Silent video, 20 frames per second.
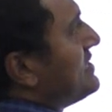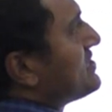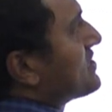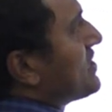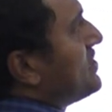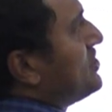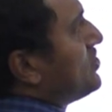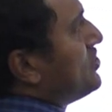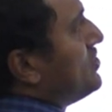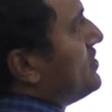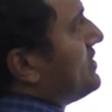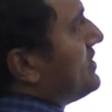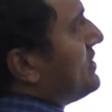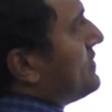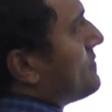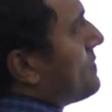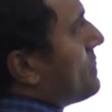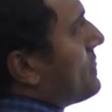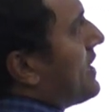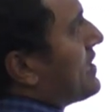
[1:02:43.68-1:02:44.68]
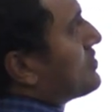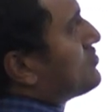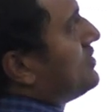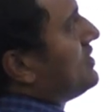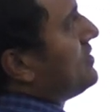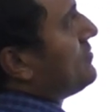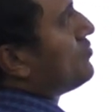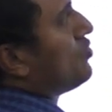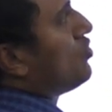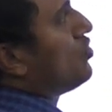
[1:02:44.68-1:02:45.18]
discontinuity.
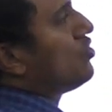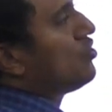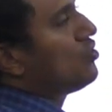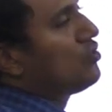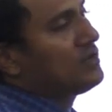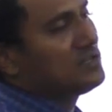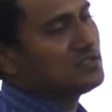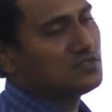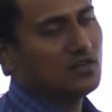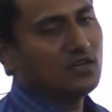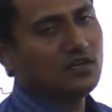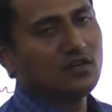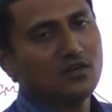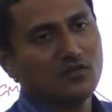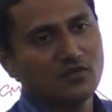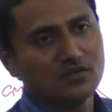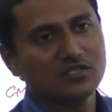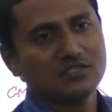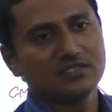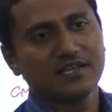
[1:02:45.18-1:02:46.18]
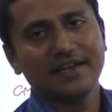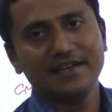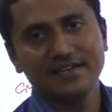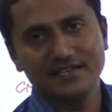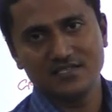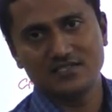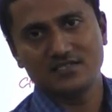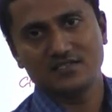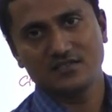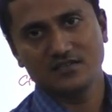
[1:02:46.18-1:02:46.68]
Actually, Moho was a
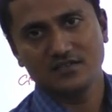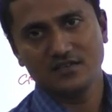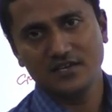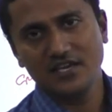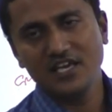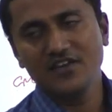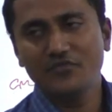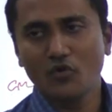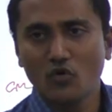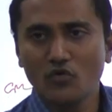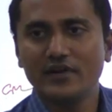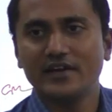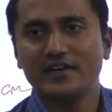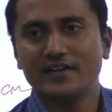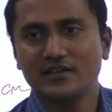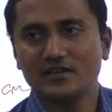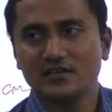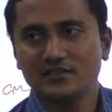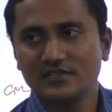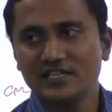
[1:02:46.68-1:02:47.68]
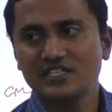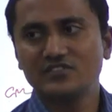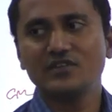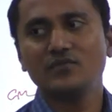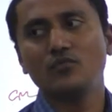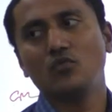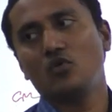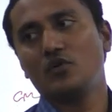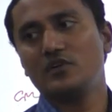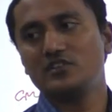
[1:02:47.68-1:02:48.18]
scientist. He found it. That's a
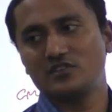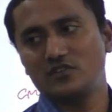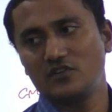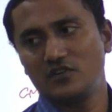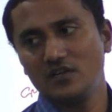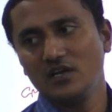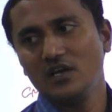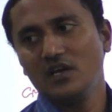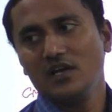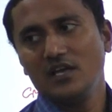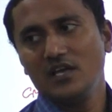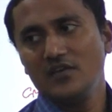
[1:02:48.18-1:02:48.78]
Moho discontinuity.